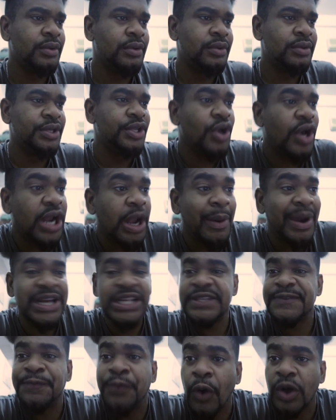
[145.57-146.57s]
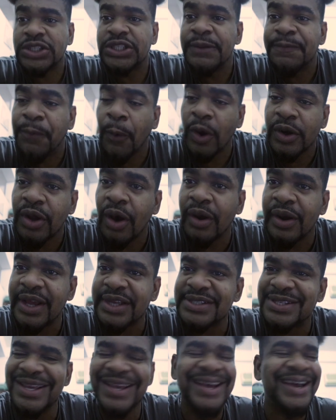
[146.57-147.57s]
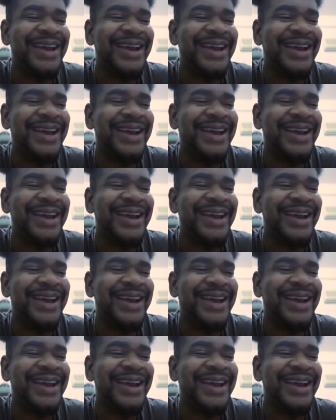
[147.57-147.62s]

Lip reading: The other one is $44.